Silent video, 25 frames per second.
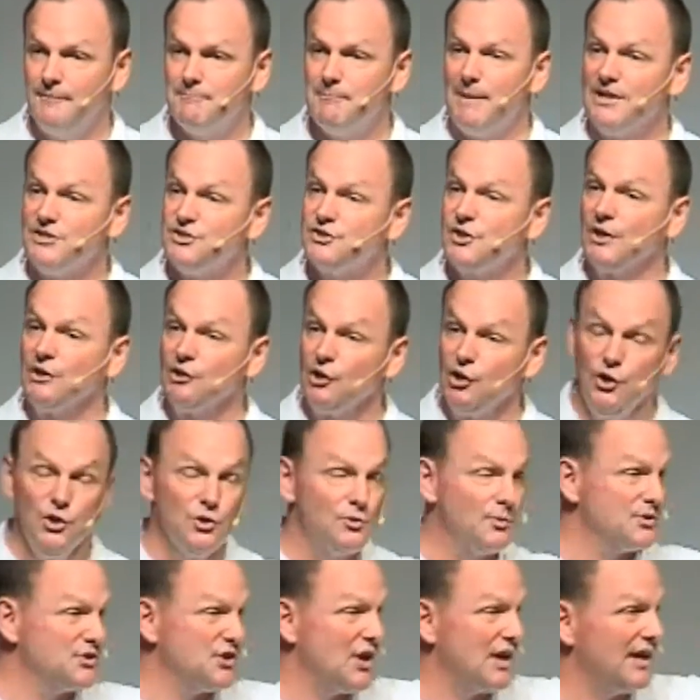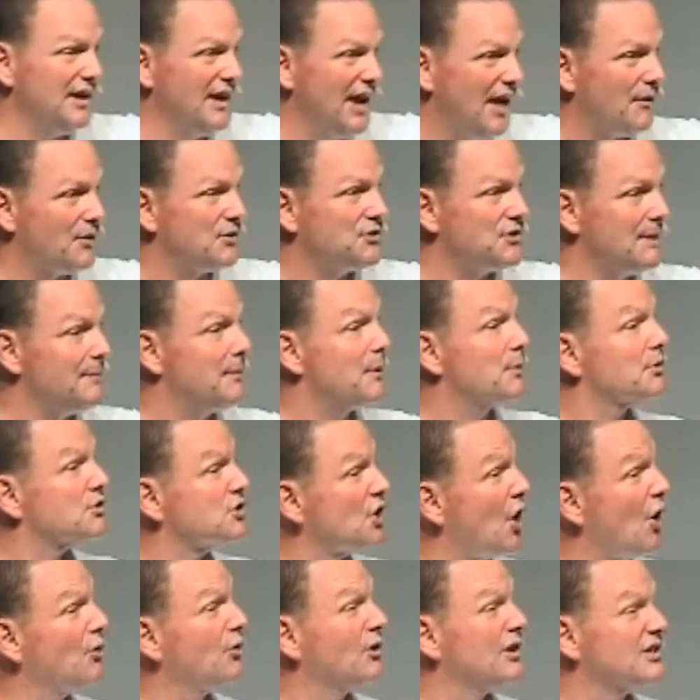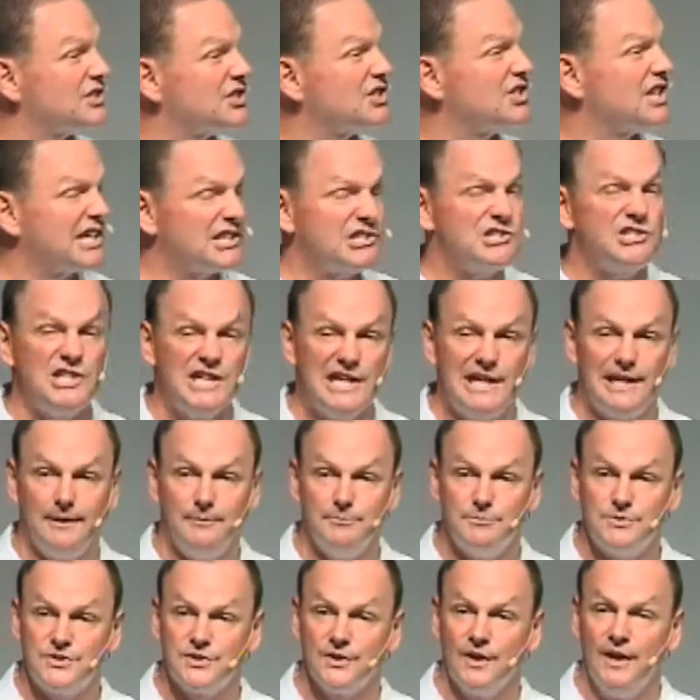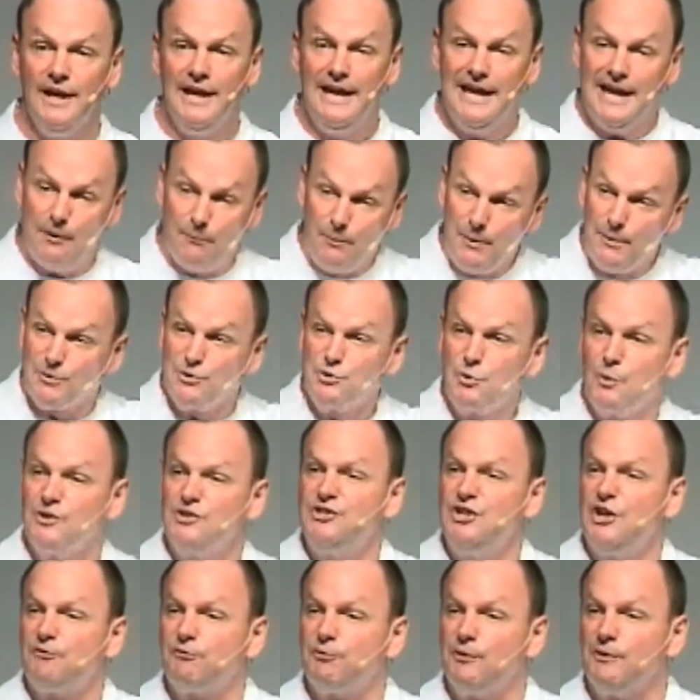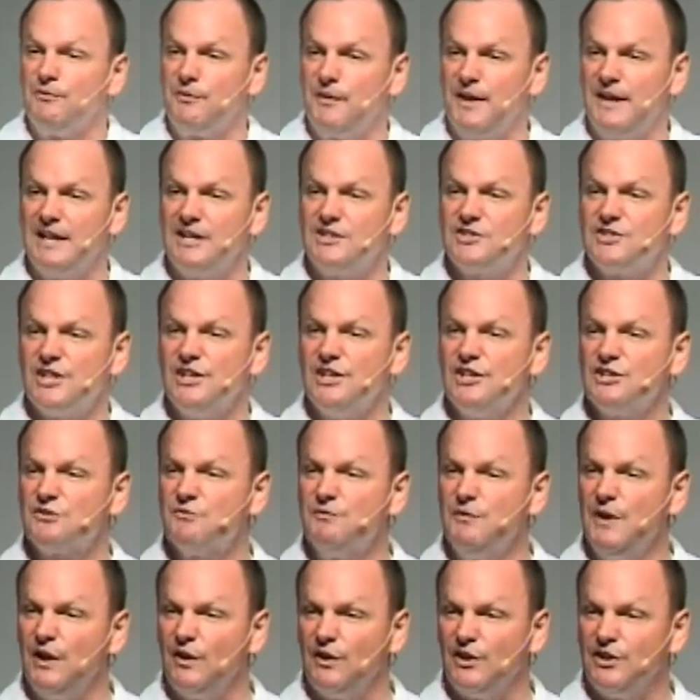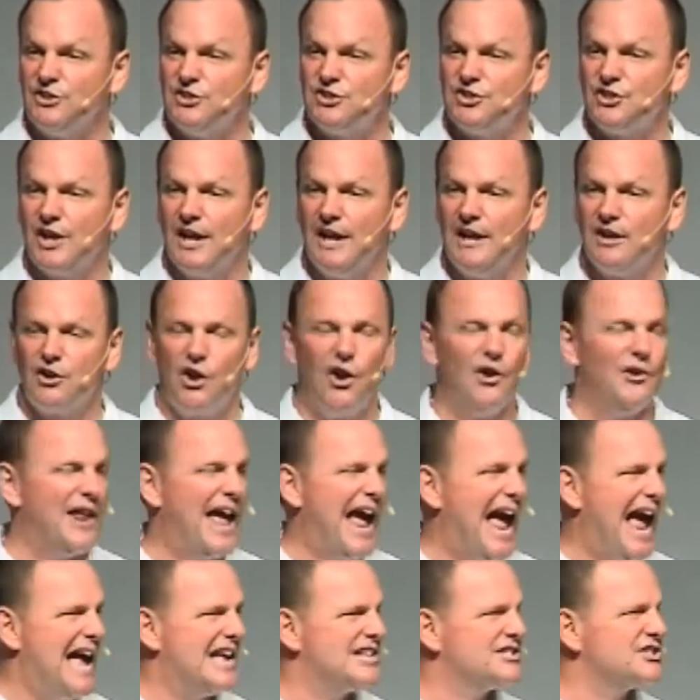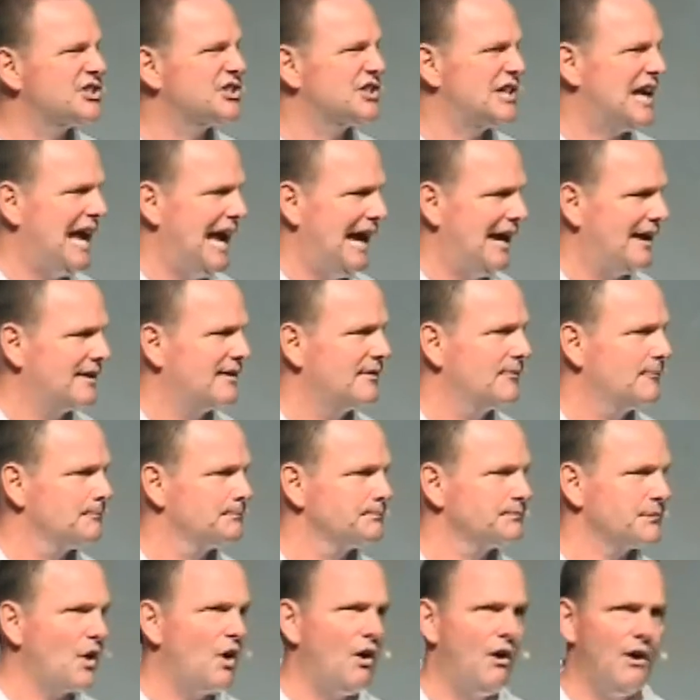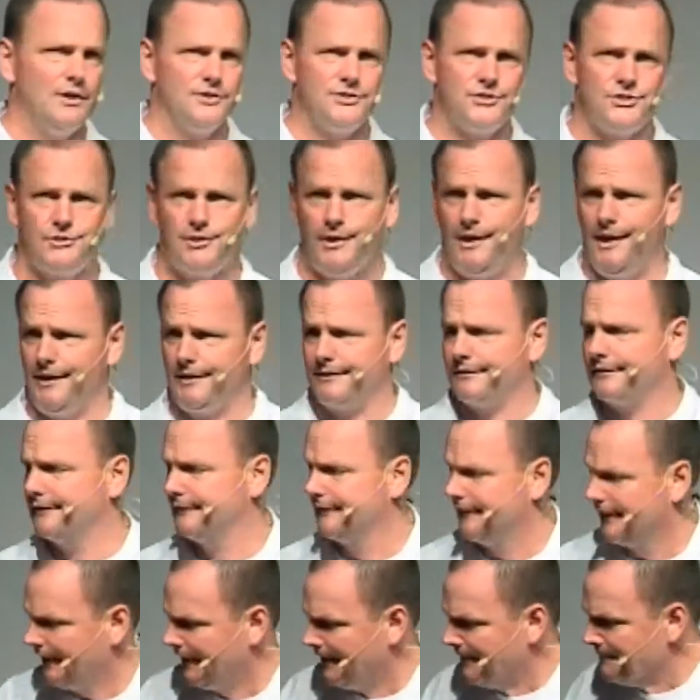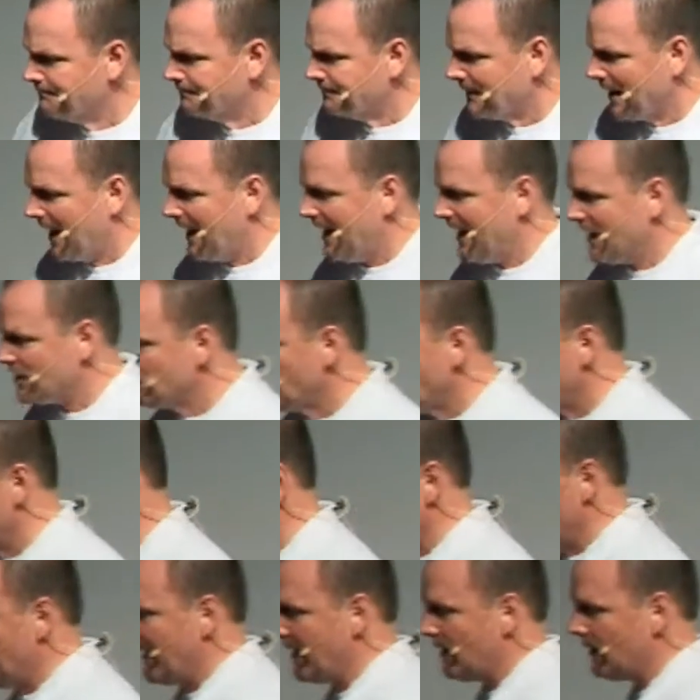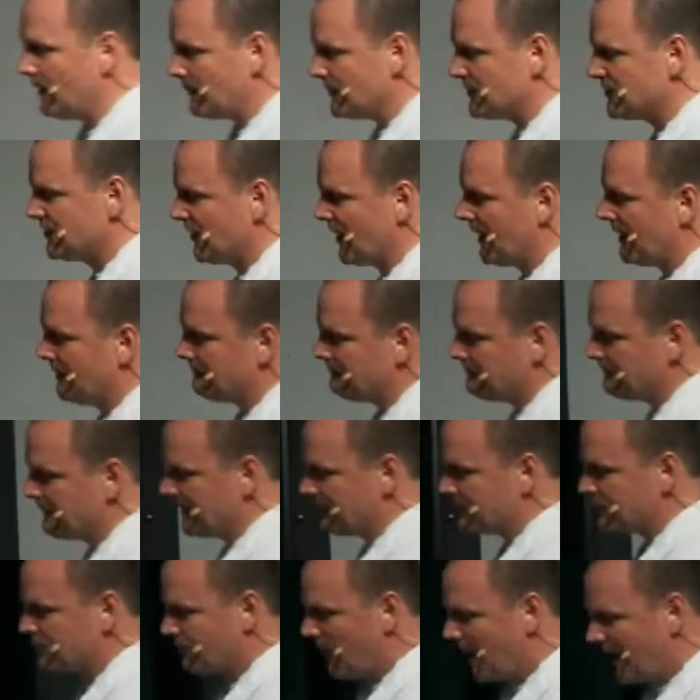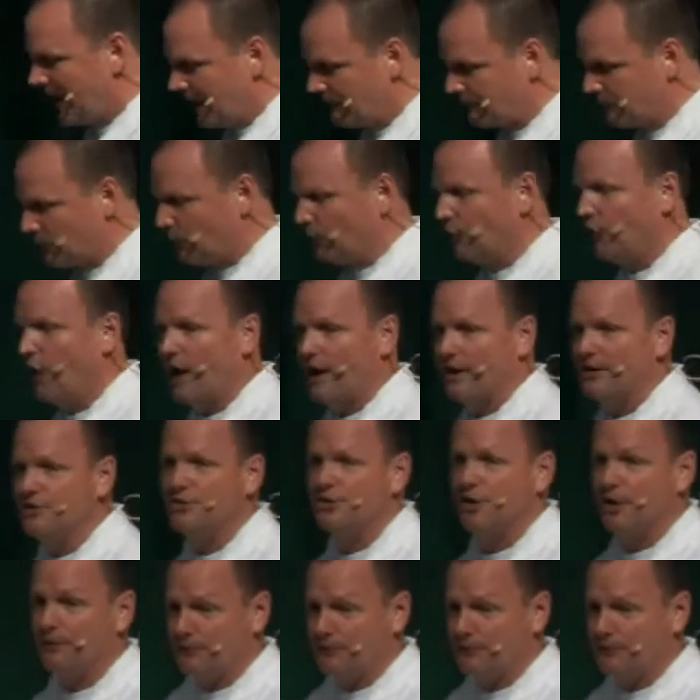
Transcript: My son Luke was on another team. There were a total of six teams, and we were doing different things in this village called Aztec, Aztec. And as we were there, it was, um, it was right after lunch.